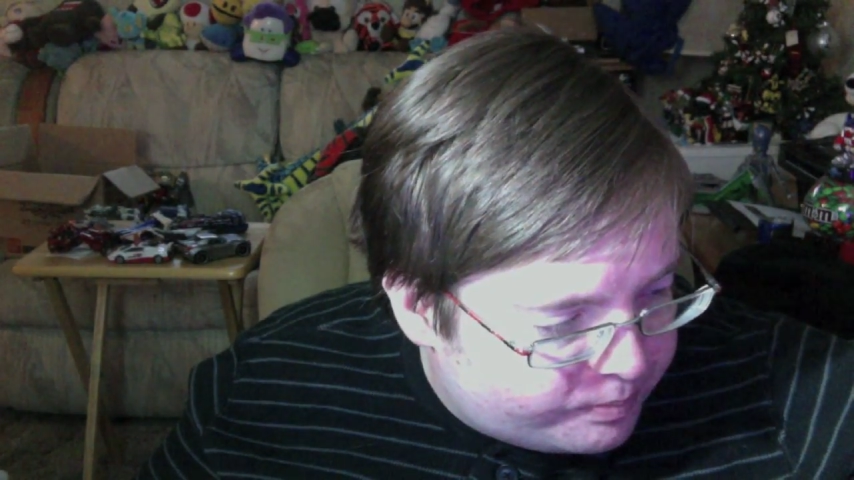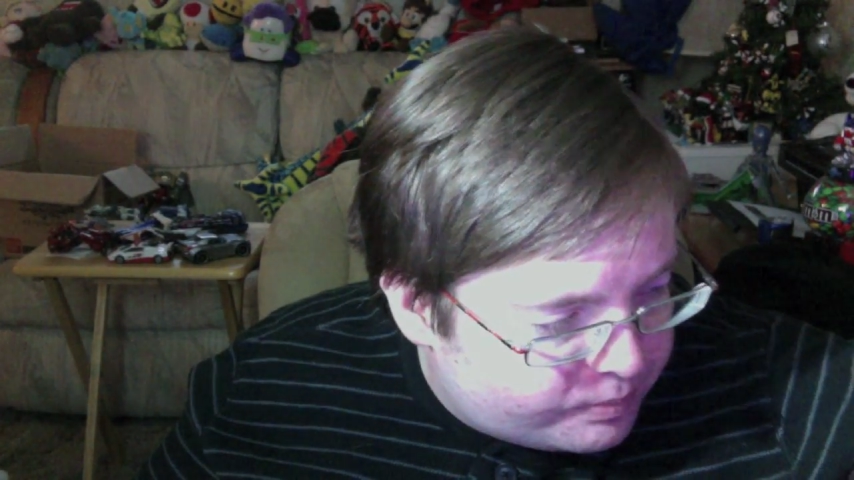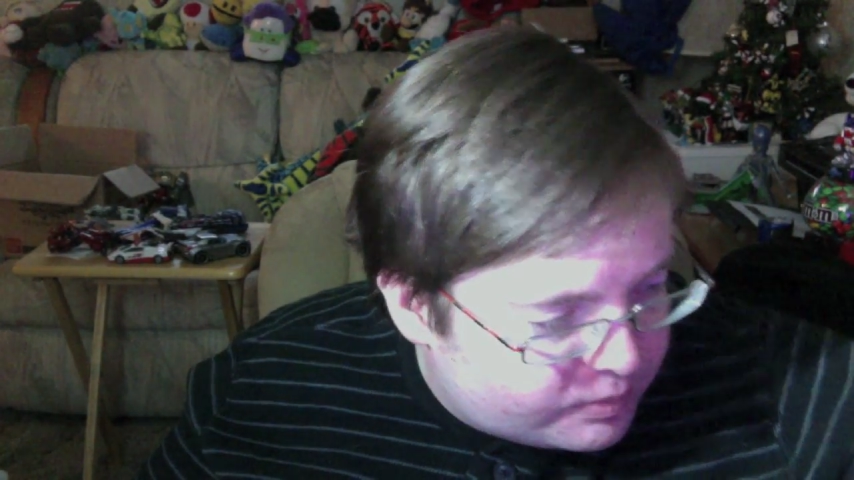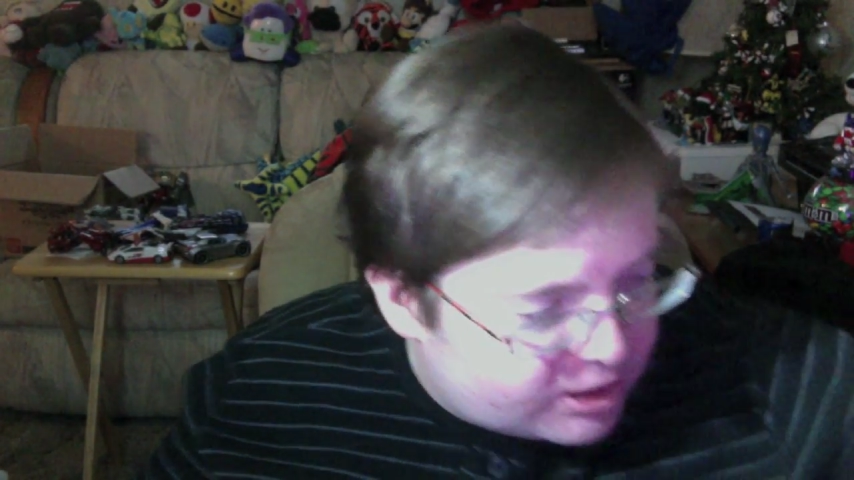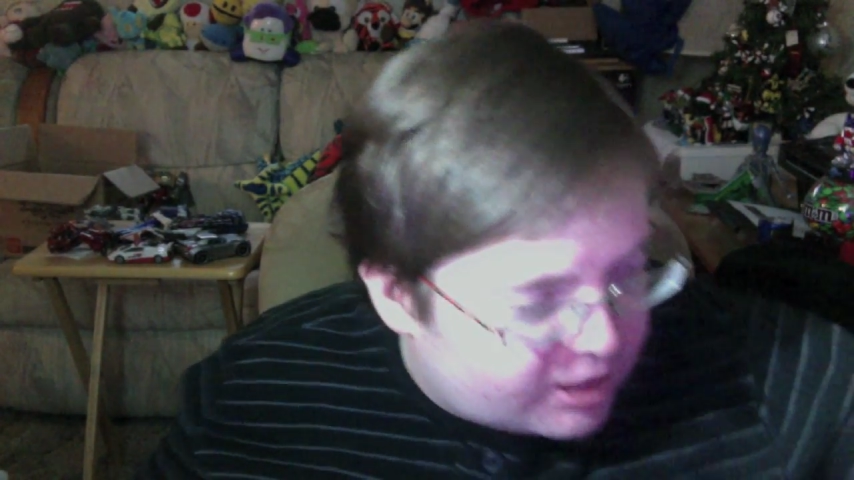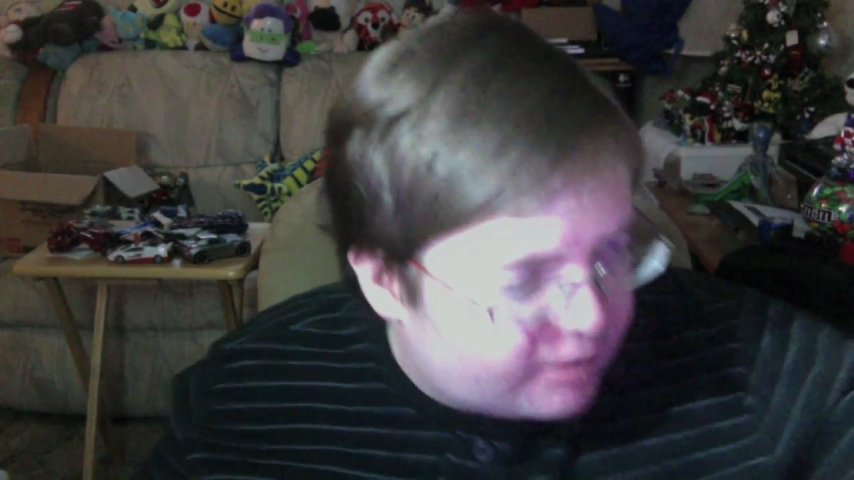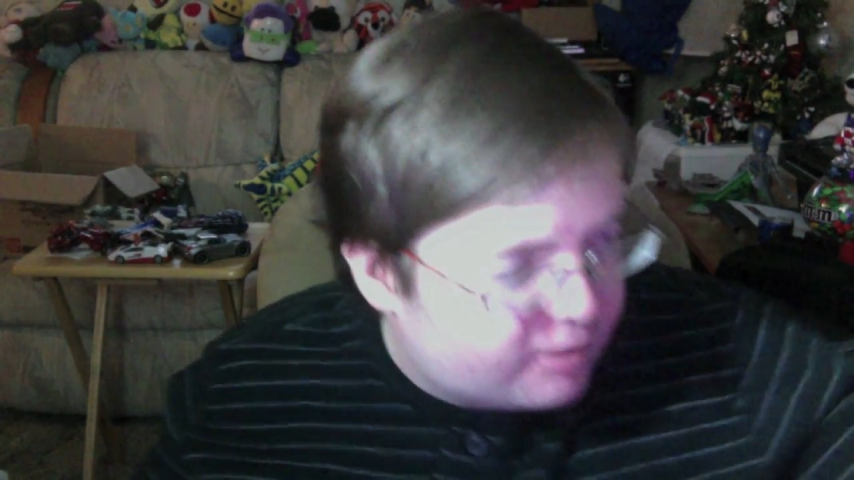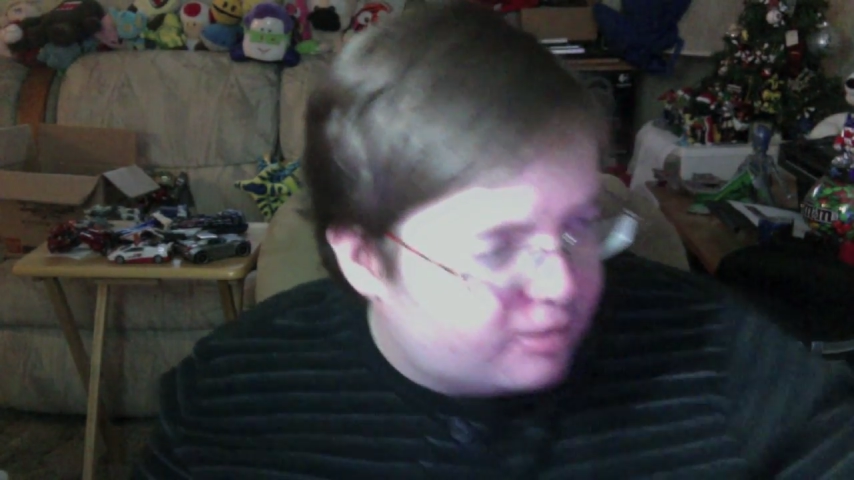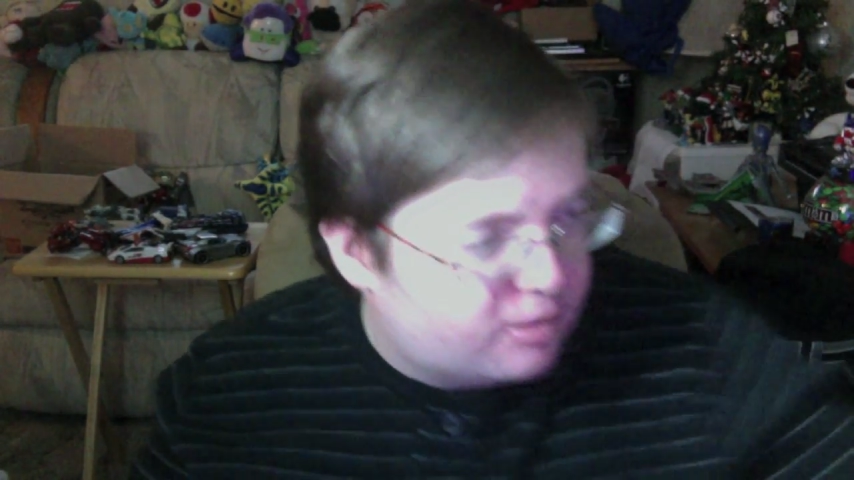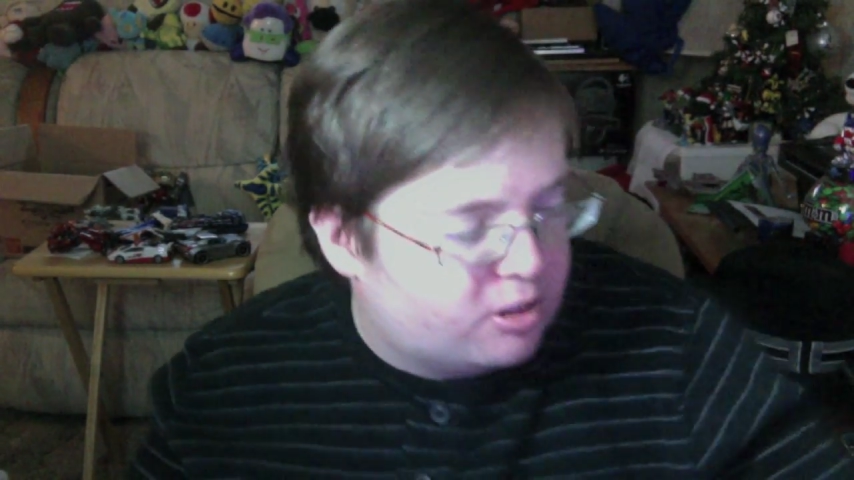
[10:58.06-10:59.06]
Stay.
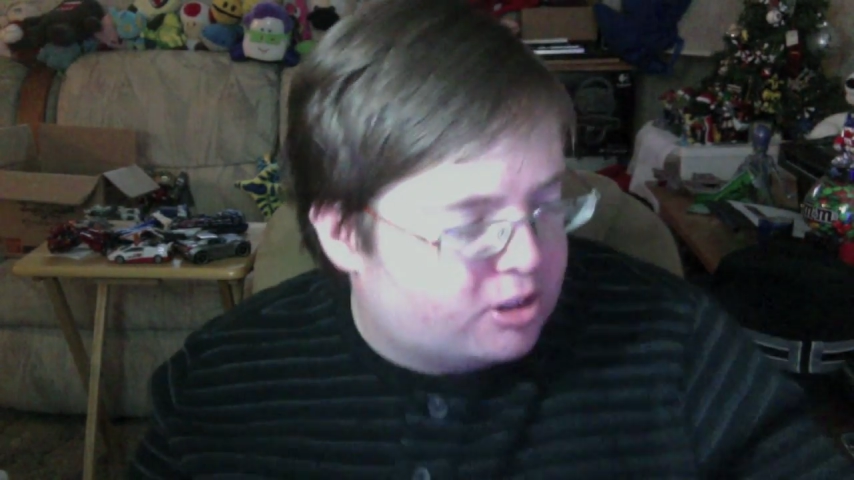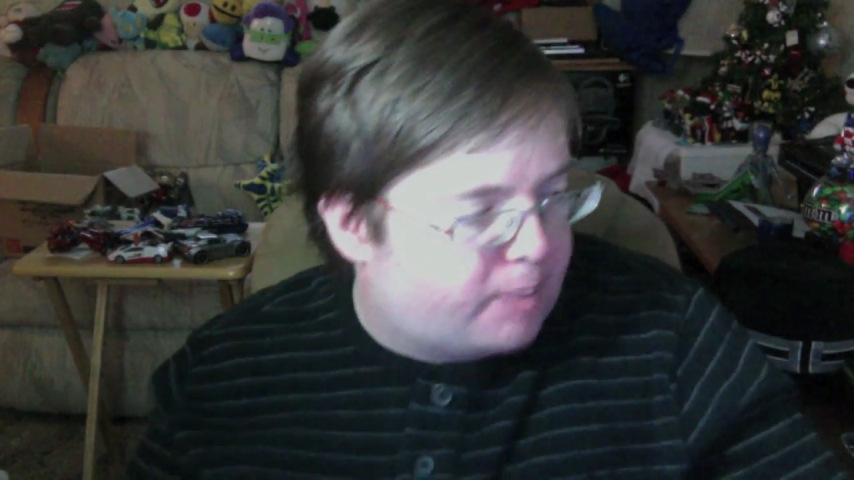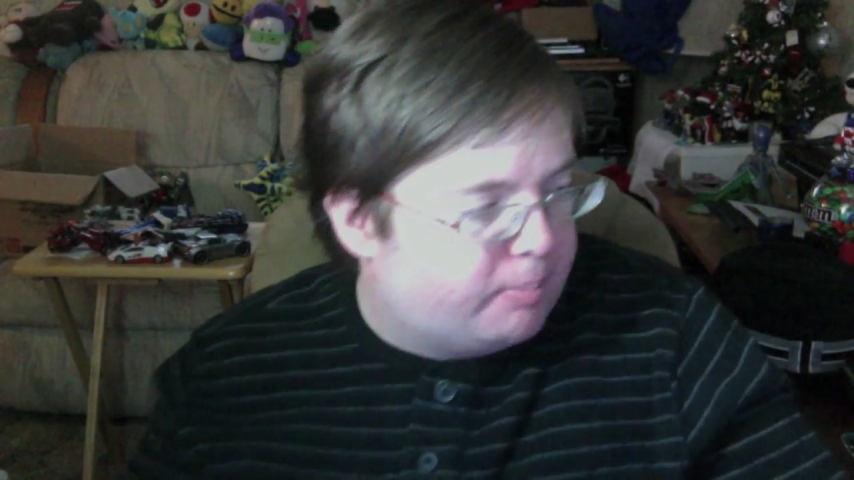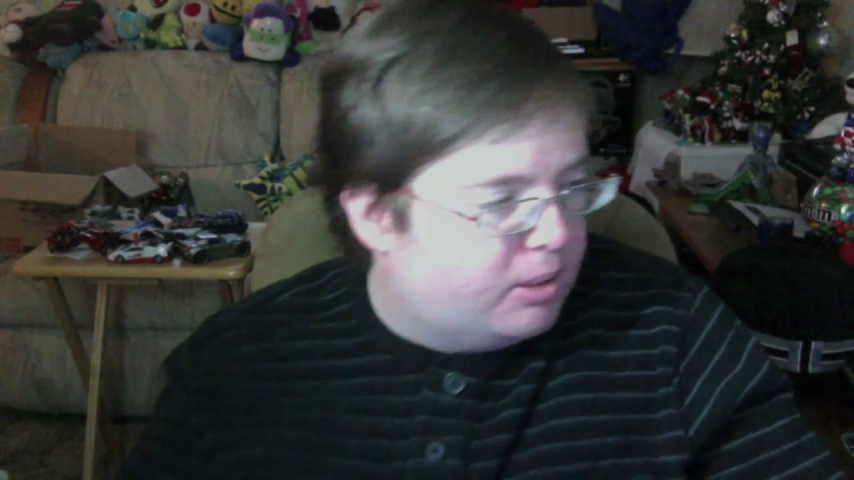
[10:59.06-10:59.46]
Good job.